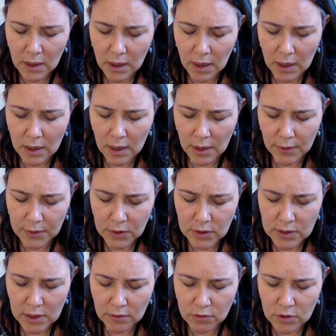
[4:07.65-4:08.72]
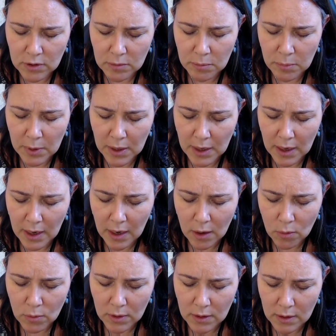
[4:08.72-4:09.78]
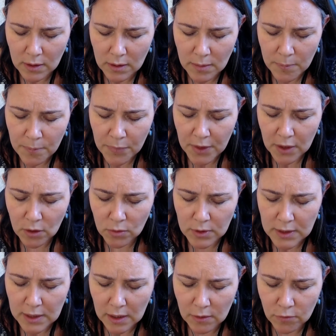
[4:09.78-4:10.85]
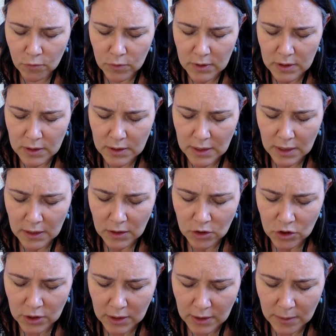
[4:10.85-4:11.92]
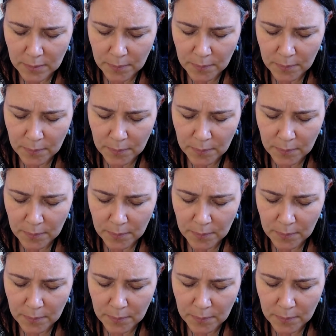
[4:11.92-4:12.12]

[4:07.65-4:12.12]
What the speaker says: allowing yourself to empower yourself with this energy.